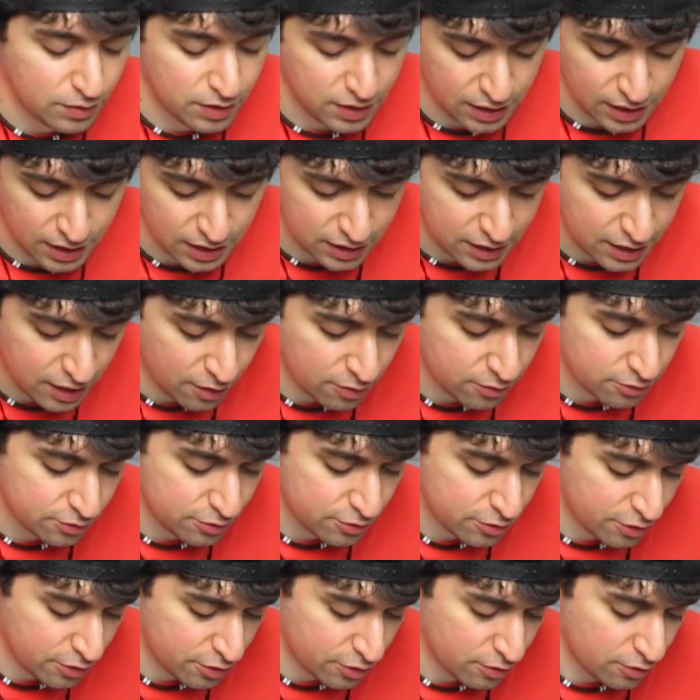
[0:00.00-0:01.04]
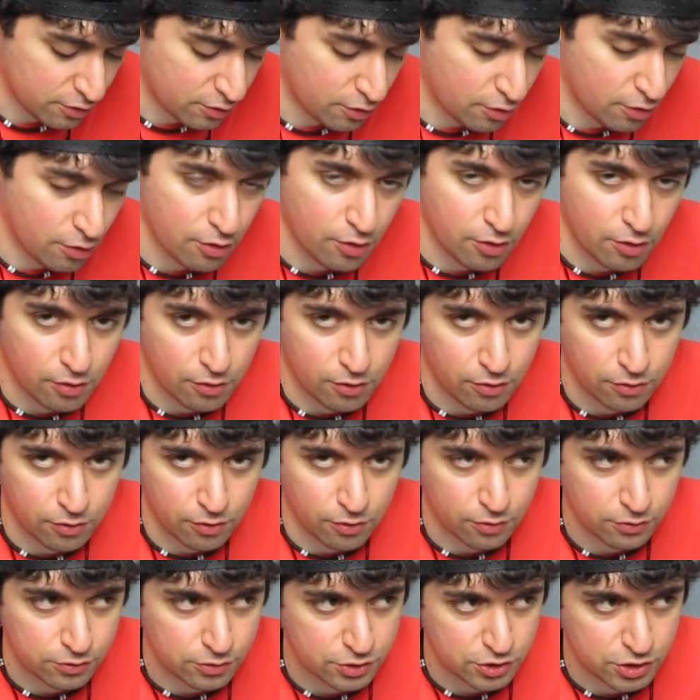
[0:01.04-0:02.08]
He encountered
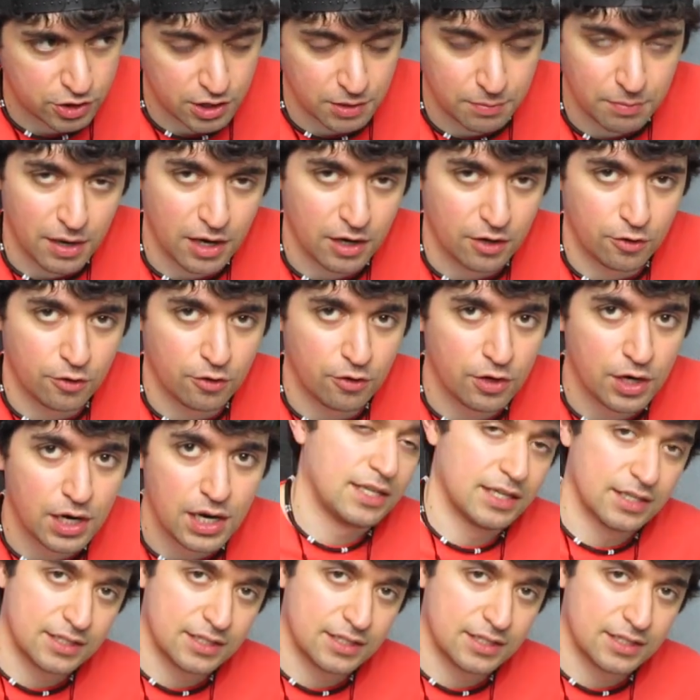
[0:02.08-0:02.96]
Orochimaru